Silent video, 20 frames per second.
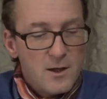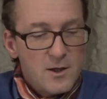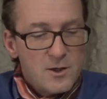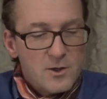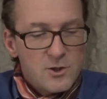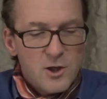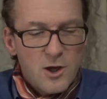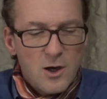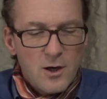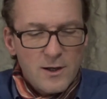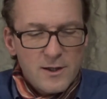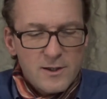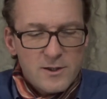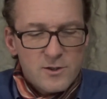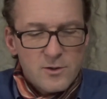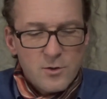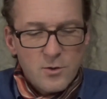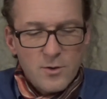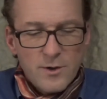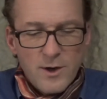Charlie
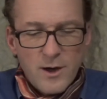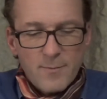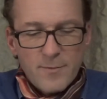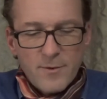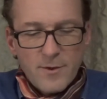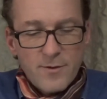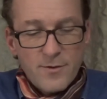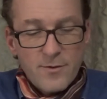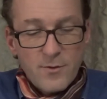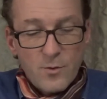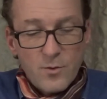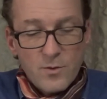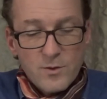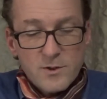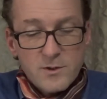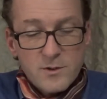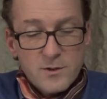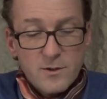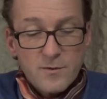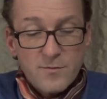stored up the
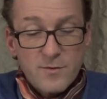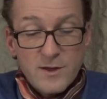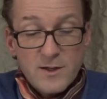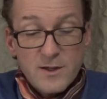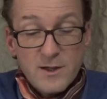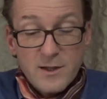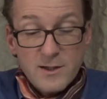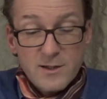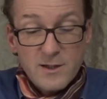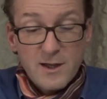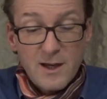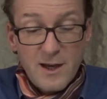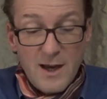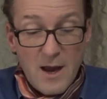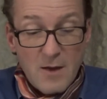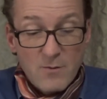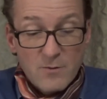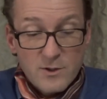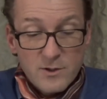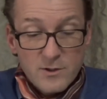thoughts of his
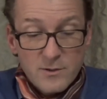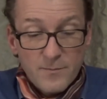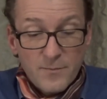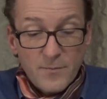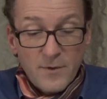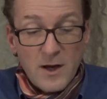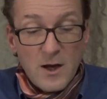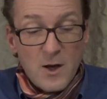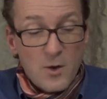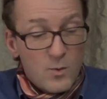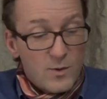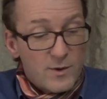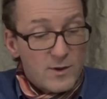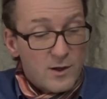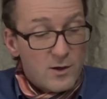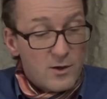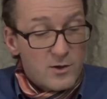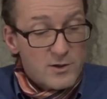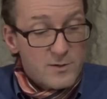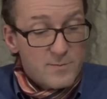encounter with the
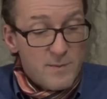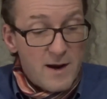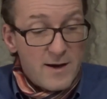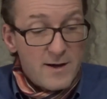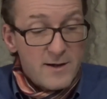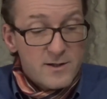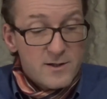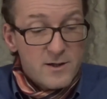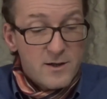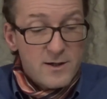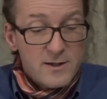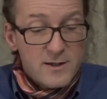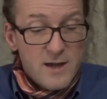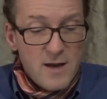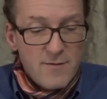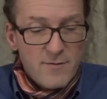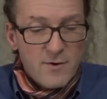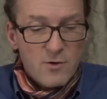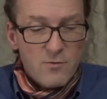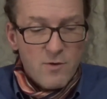lost man inside his
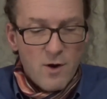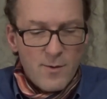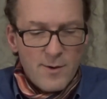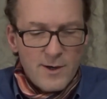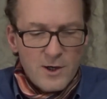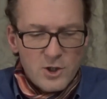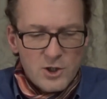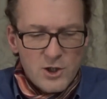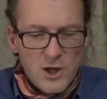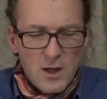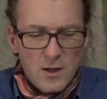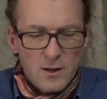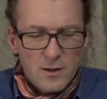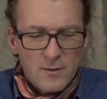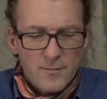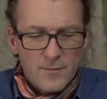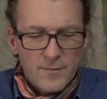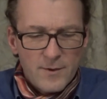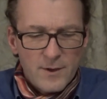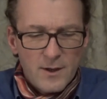ever-growing shell.
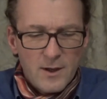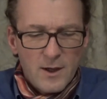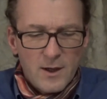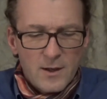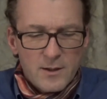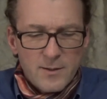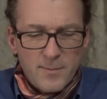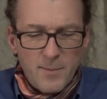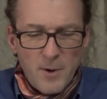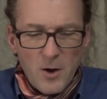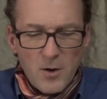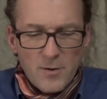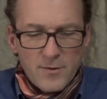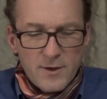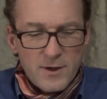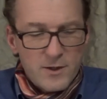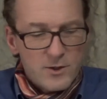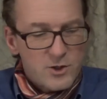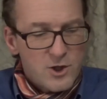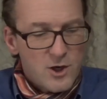The path
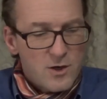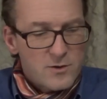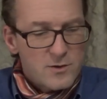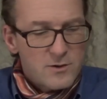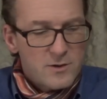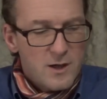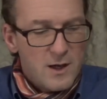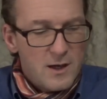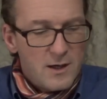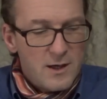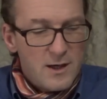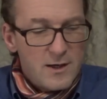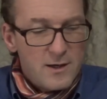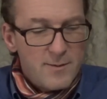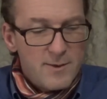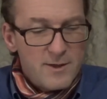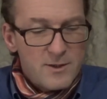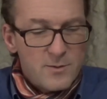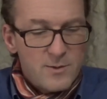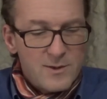he had chosen led
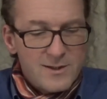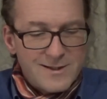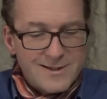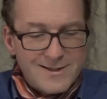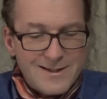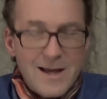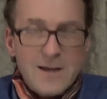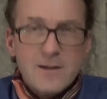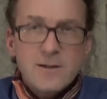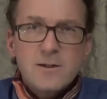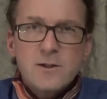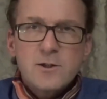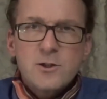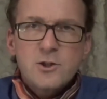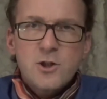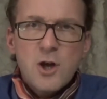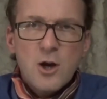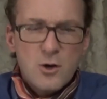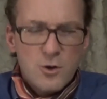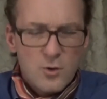him into a dense
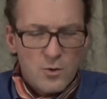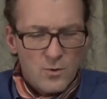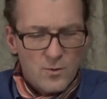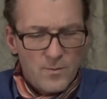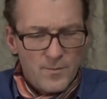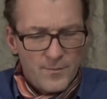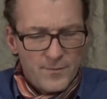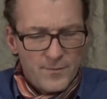jungle.